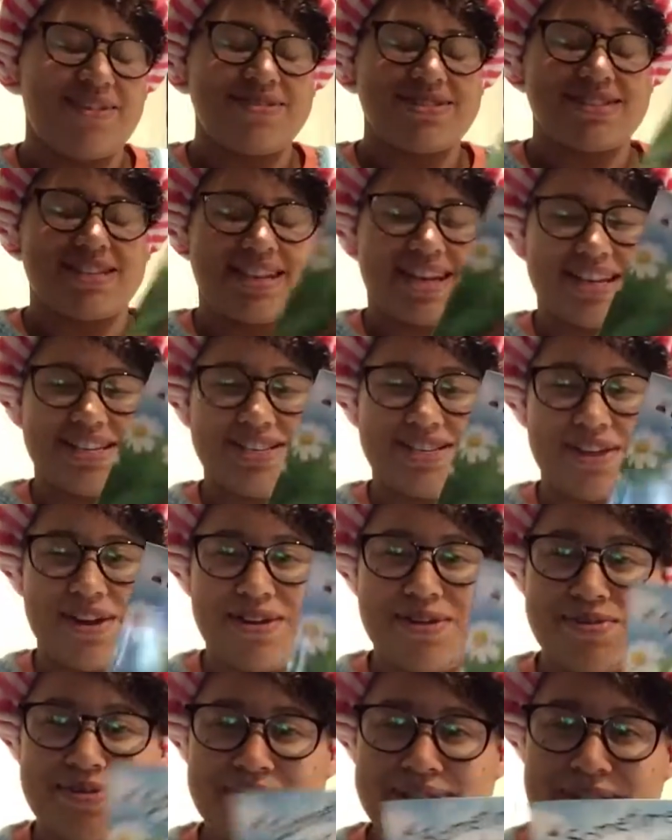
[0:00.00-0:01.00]
A nice
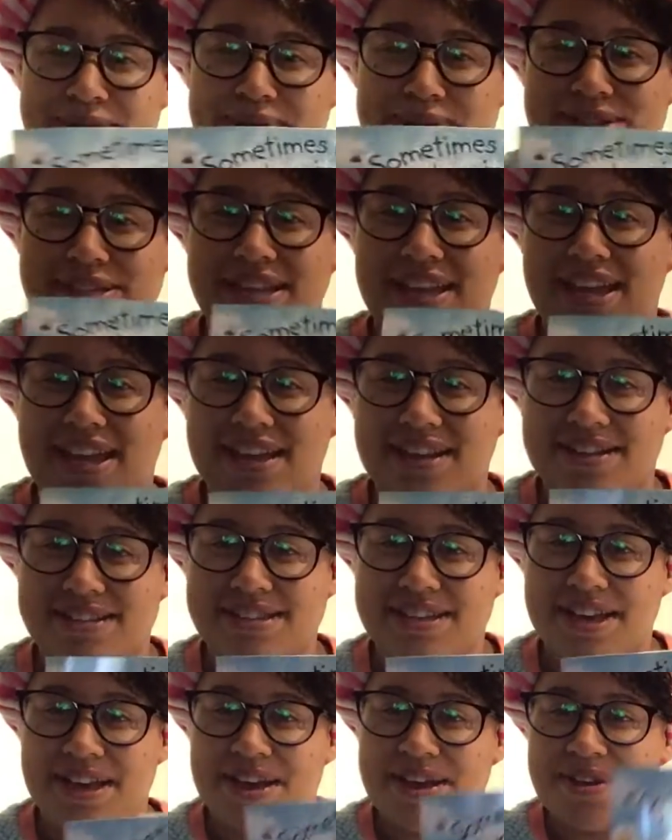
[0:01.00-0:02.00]
story, wasn't it, boys and
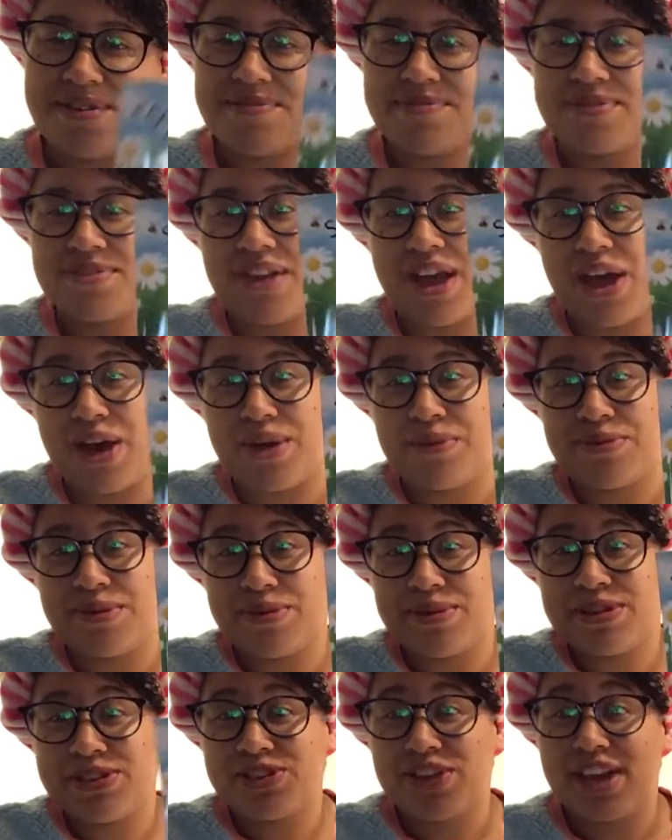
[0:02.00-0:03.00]
girls? I hope
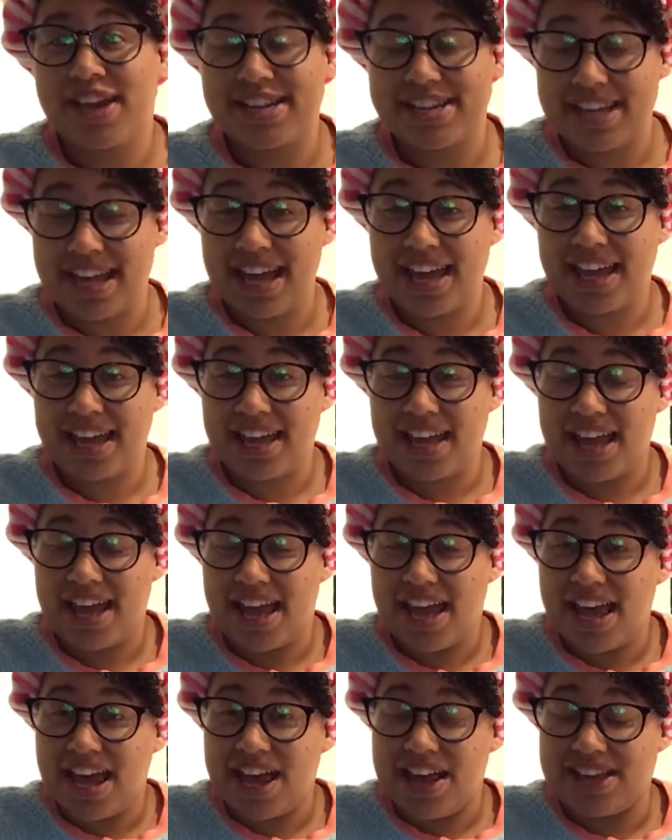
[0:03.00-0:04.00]
you enjoyed it.
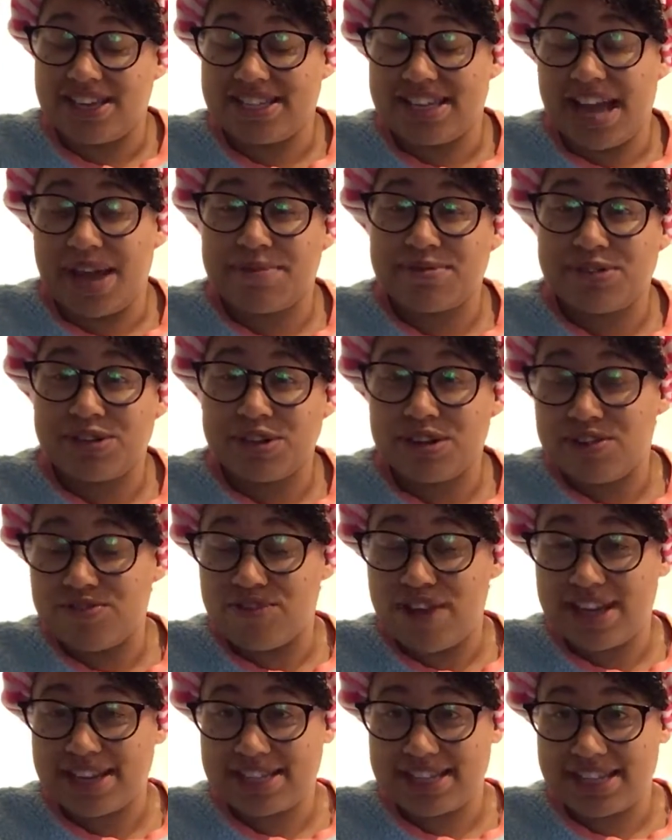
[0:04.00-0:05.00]
It's time to
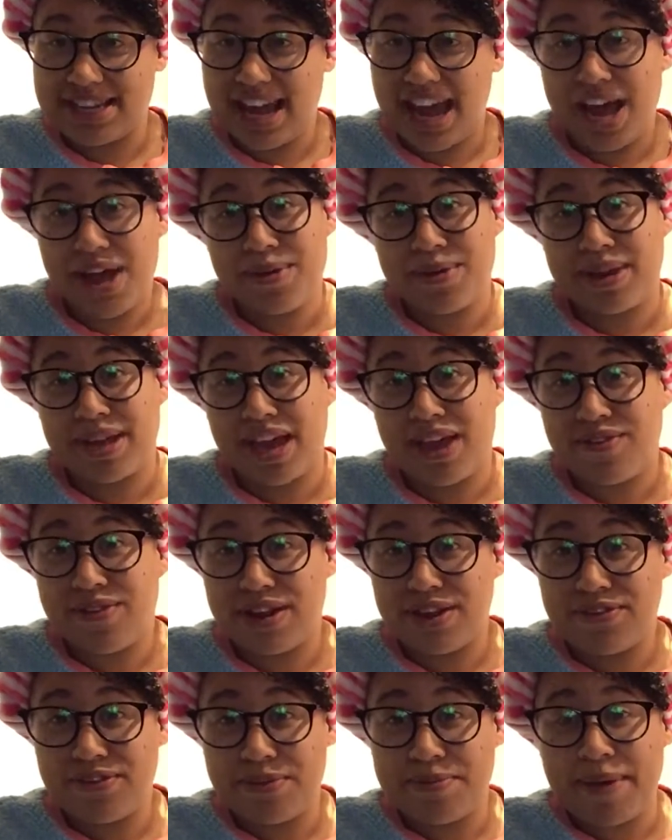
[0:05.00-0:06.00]
rest now and get
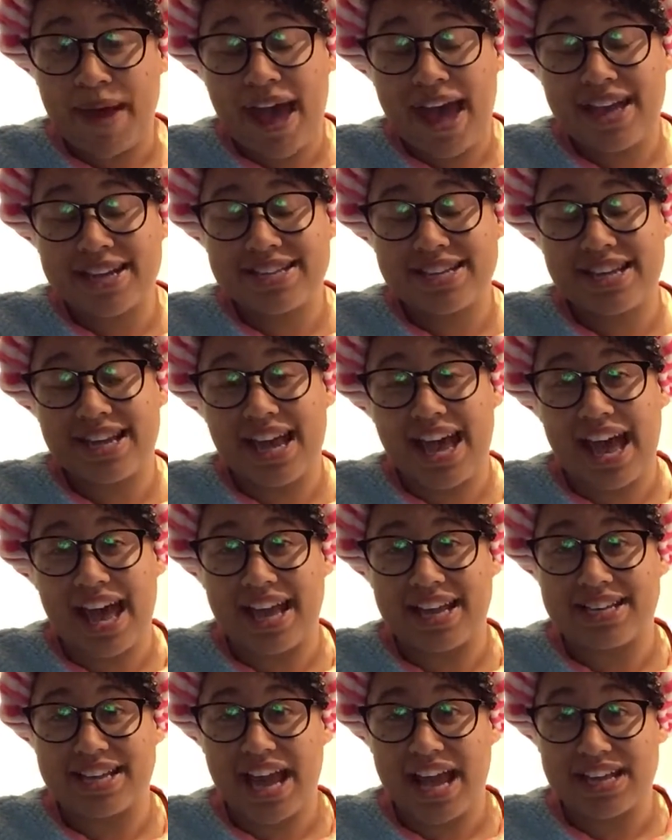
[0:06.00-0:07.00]
ready for bed,
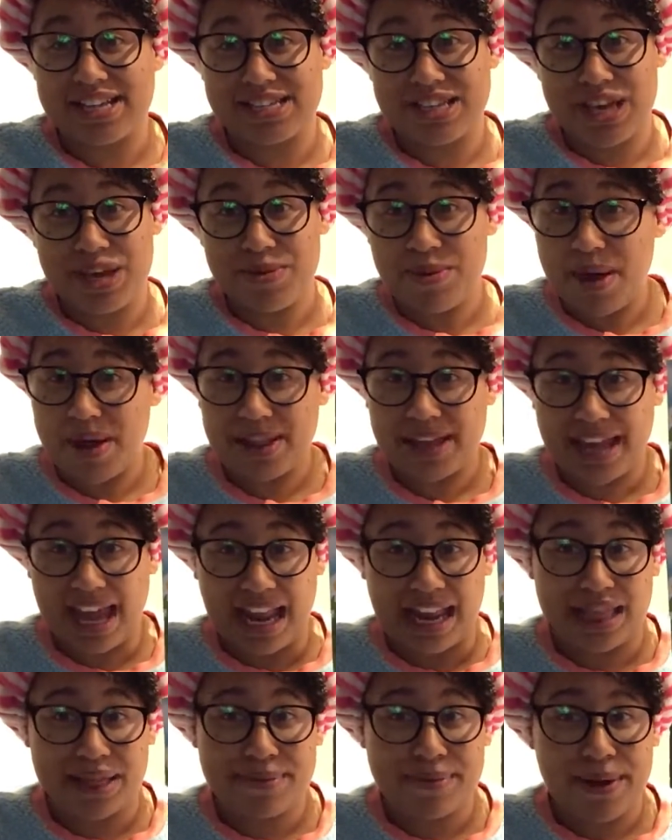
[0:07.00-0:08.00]
and I'll see you all
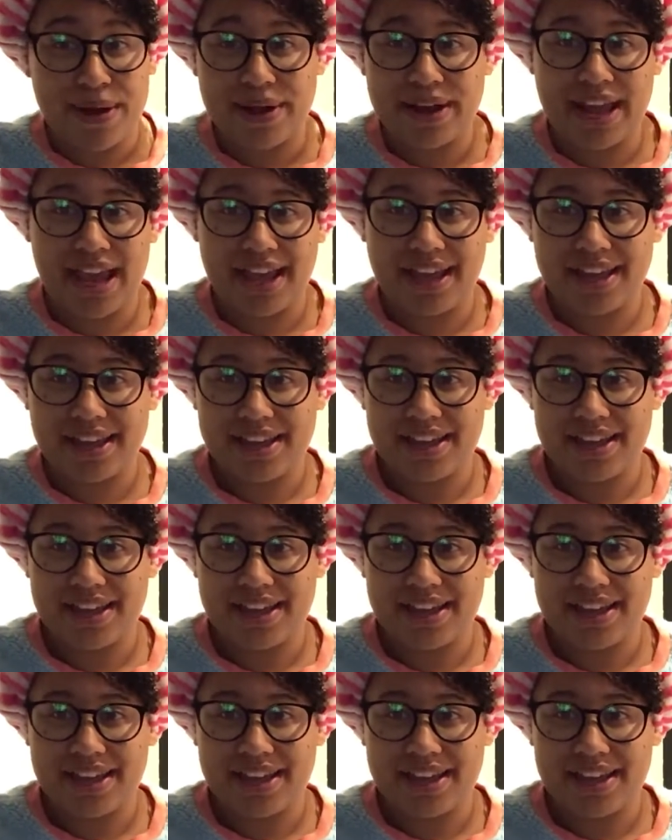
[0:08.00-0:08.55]
again in the morning.